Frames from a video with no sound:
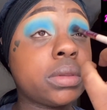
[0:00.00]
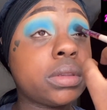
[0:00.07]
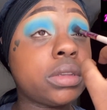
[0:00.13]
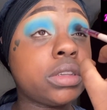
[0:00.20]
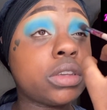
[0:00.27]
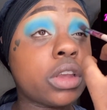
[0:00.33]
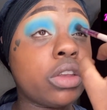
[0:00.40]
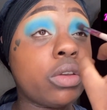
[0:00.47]

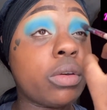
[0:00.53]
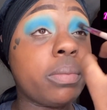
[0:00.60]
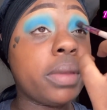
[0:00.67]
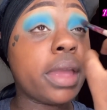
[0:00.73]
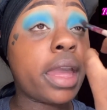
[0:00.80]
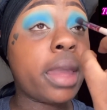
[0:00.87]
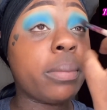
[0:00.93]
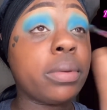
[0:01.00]
so you'll
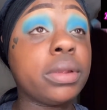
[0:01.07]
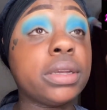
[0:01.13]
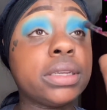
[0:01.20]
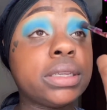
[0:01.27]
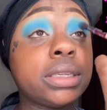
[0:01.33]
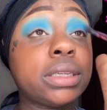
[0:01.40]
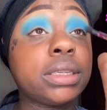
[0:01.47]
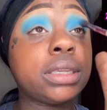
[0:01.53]
be able to
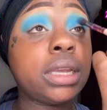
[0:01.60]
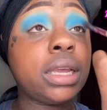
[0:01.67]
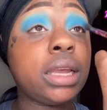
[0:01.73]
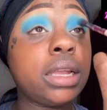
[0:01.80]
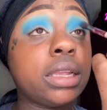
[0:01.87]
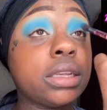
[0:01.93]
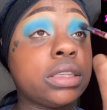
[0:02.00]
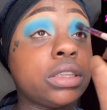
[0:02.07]

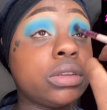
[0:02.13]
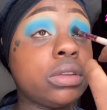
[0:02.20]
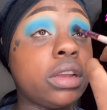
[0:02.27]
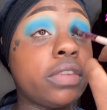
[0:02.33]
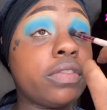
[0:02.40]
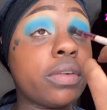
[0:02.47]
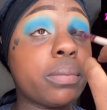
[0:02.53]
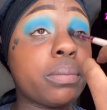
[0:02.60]
see the two
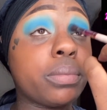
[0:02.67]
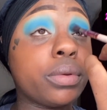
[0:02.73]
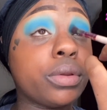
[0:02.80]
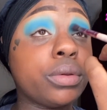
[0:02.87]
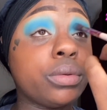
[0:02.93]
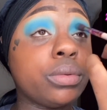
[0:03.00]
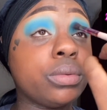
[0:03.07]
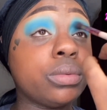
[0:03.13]
different
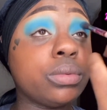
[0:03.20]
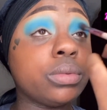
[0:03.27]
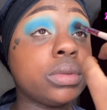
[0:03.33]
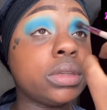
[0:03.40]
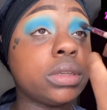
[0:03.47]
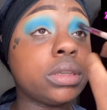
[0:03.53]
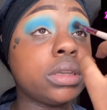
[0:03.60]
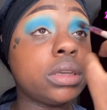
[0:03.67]

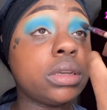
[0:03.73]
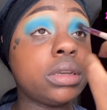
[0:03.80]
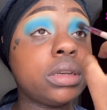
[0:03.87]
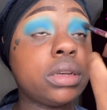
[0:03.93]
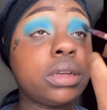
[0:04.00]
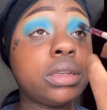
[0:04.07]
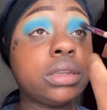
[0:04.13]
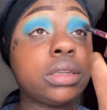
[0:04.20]
blues
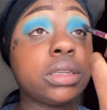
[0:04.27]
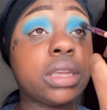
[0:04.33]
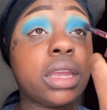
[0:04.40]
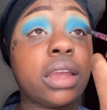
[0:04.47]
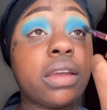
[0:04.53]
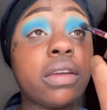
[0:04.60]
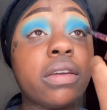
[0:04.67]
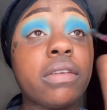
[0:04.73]
and just
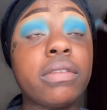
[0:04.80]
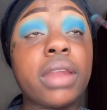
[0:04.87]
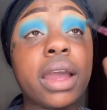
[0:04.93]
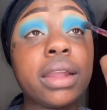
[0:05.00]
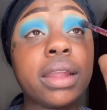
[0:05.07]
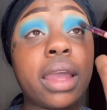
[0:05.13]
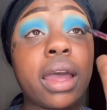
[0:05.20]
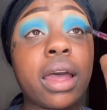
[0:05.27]
give
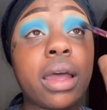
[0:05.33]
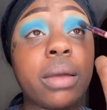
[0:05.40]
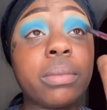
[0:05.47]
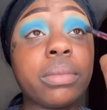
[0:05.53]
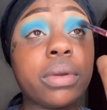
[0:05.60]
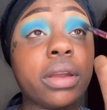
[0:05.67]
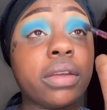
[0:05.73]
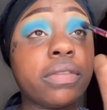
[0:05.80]
like that
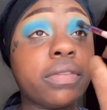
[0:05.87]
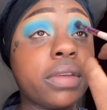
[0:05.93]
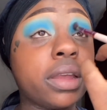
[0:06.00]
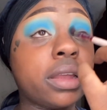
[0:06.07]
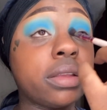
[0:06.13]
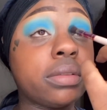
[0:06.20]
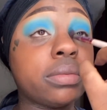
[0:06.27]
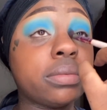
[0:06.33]
ombre effect.